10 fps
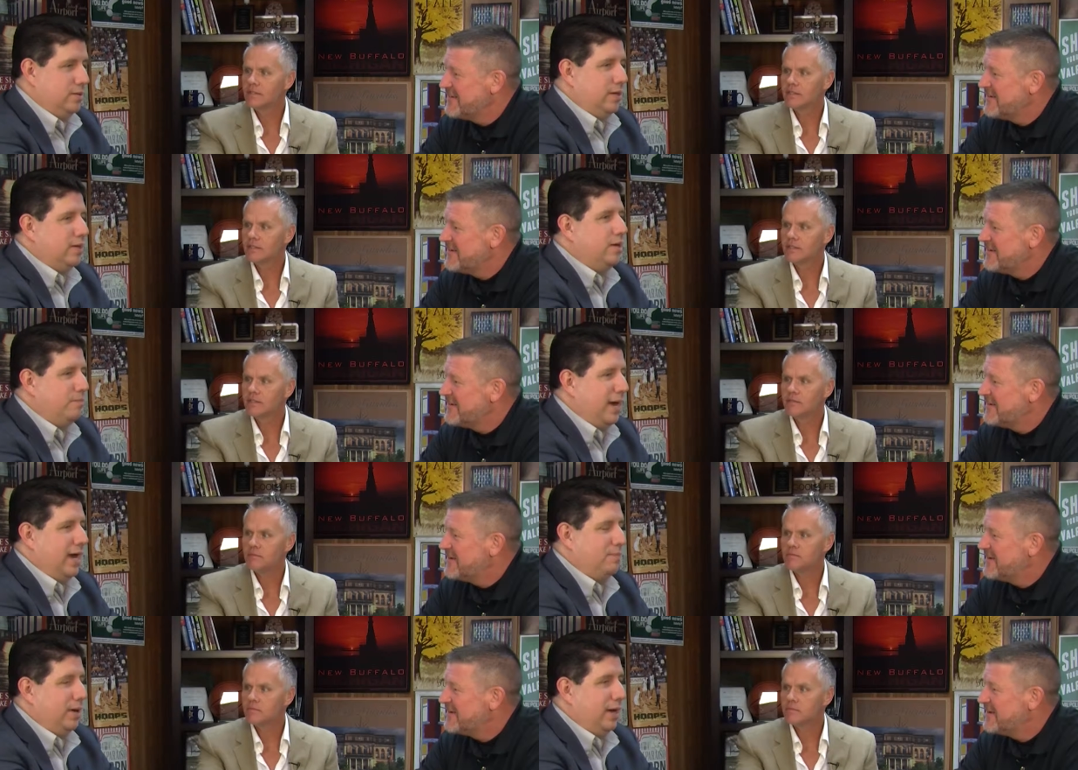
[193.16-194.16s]
Speaker 1: and come
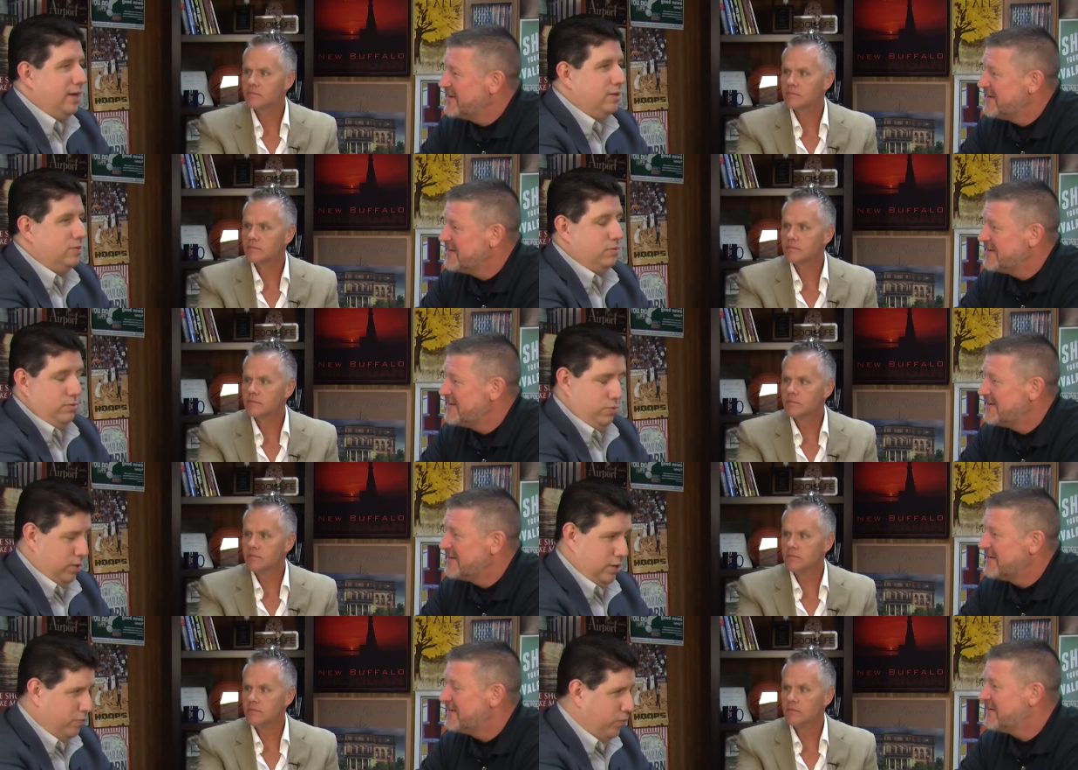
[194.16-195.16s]
back by three
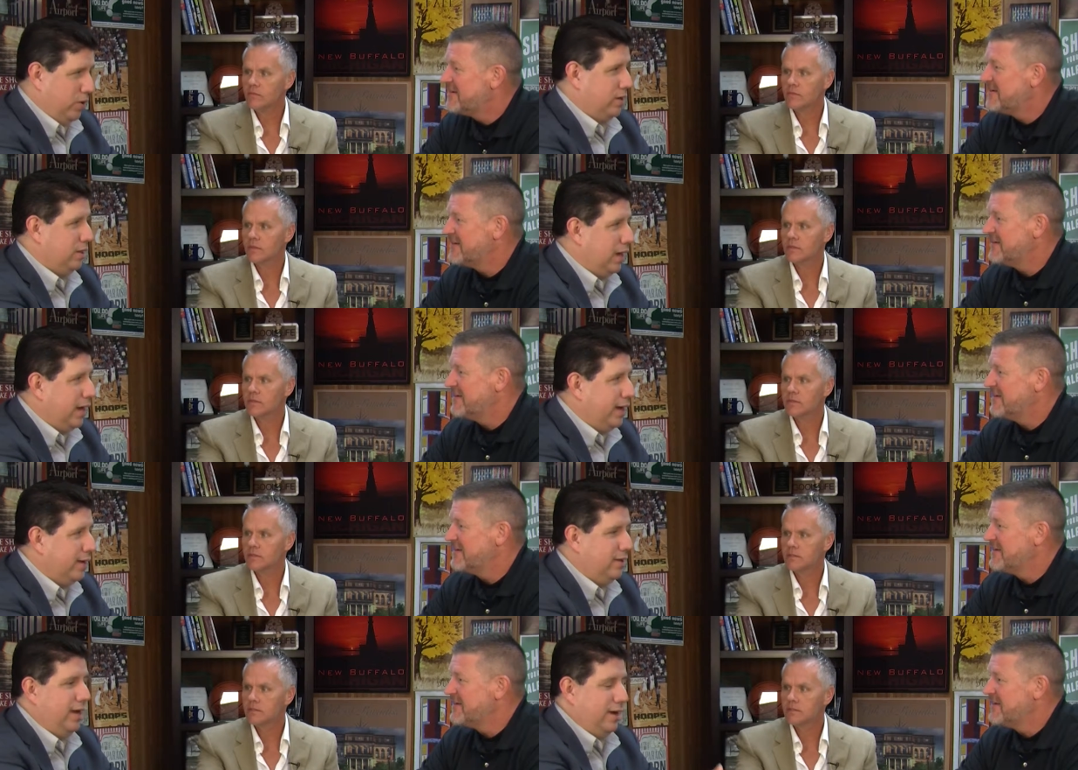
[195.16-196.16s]
or four o'clock.
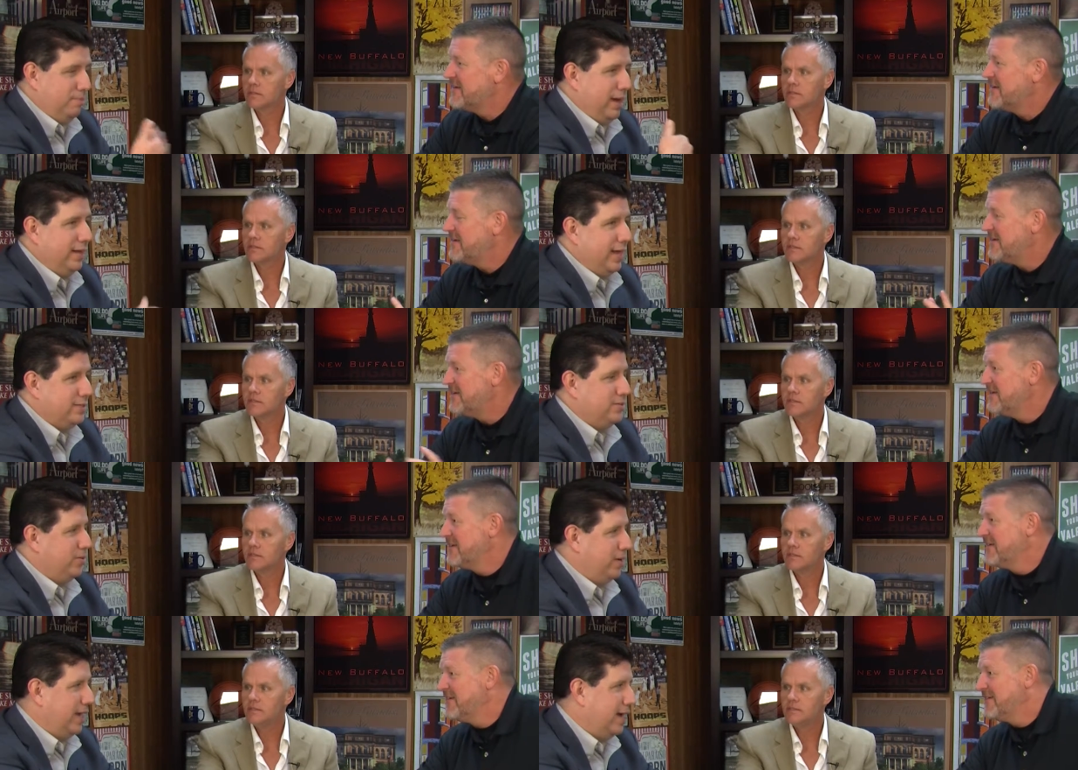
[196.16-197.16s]
You got to bang that
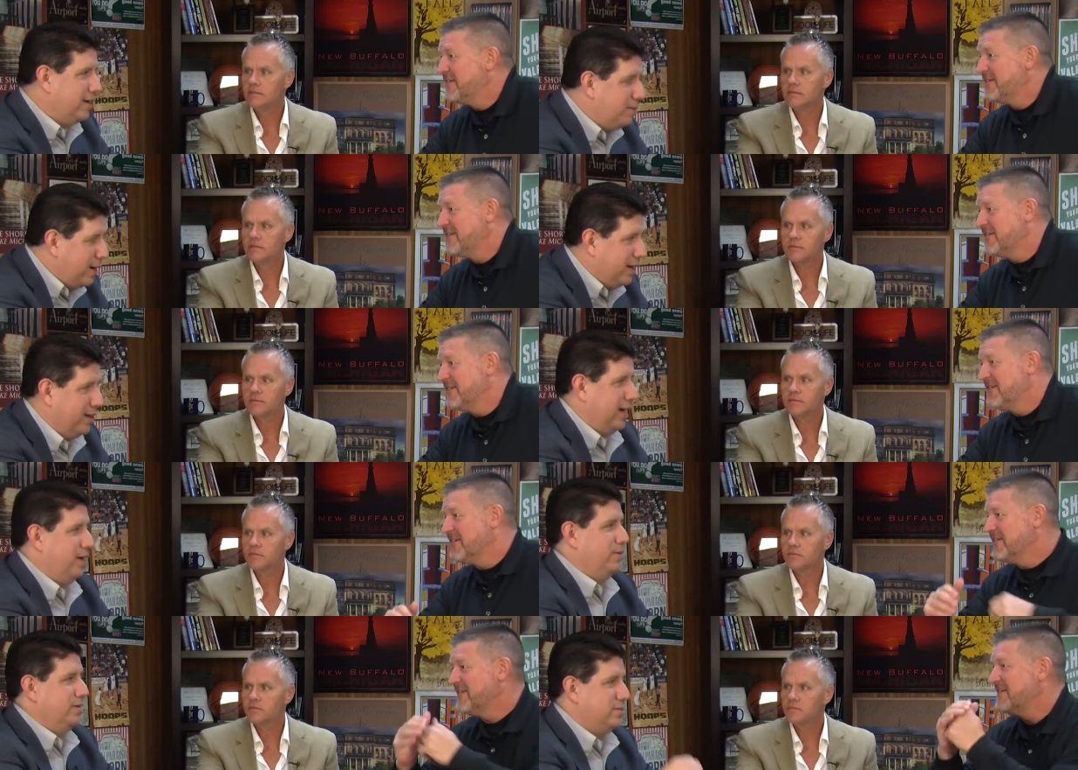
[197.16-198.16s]
story out in about an
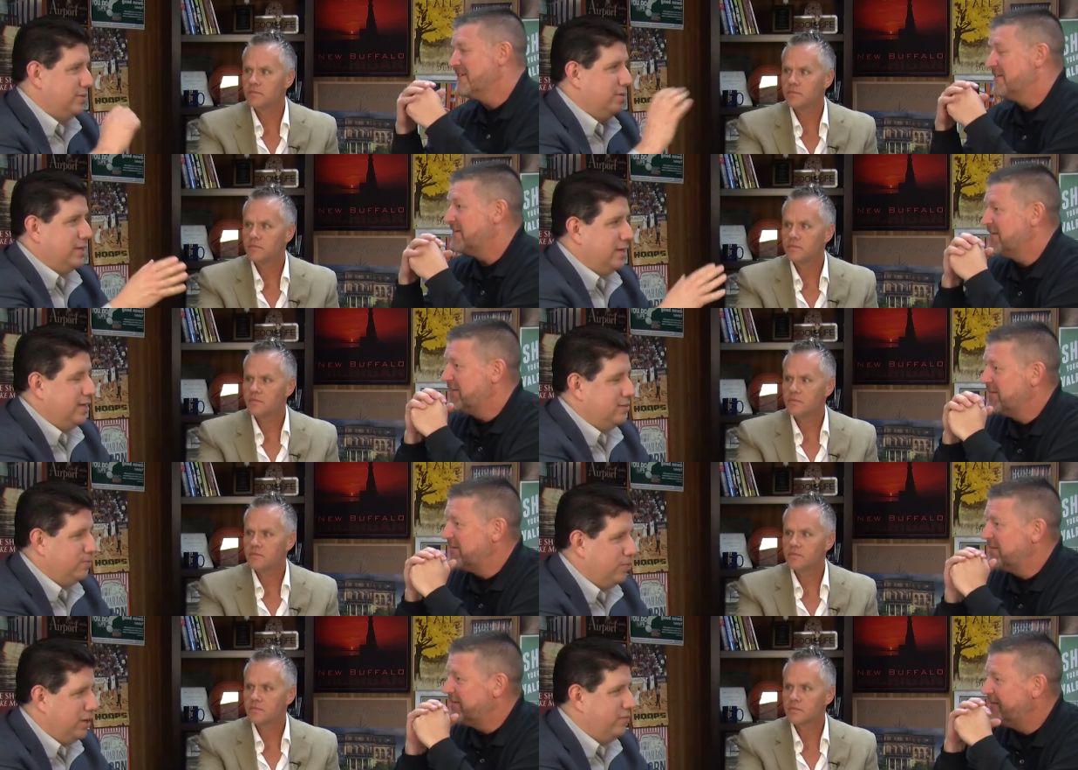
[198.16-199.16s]
hour so it can get to
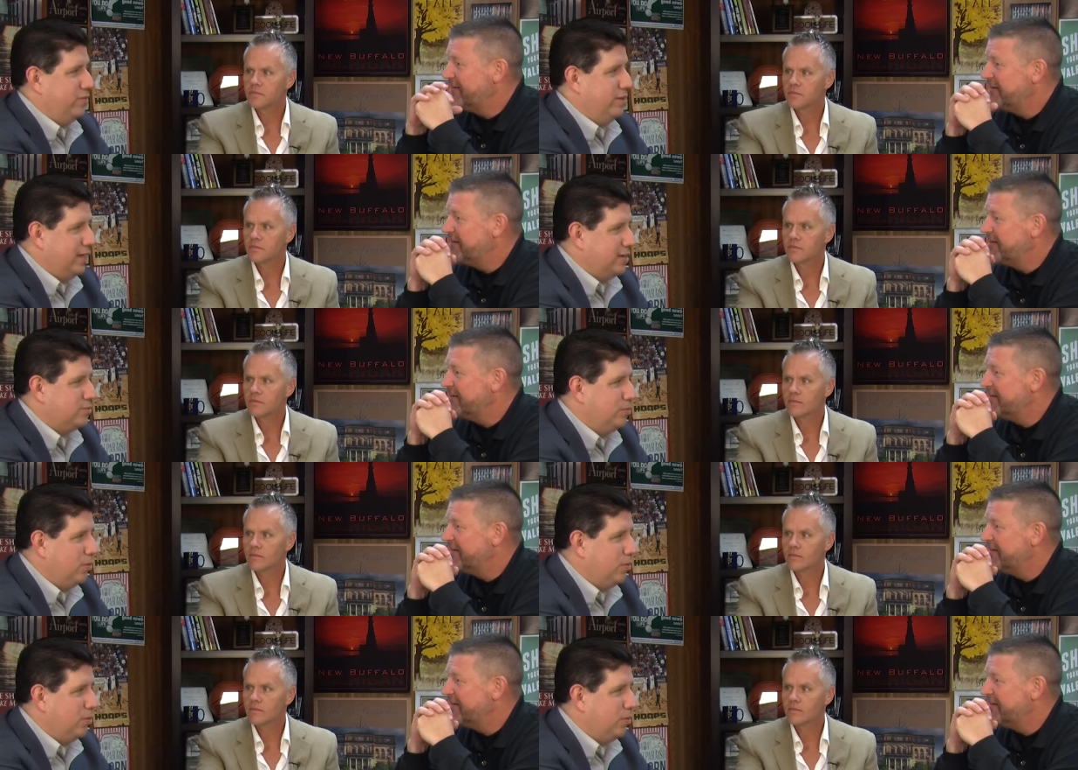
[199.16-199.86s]
print for the next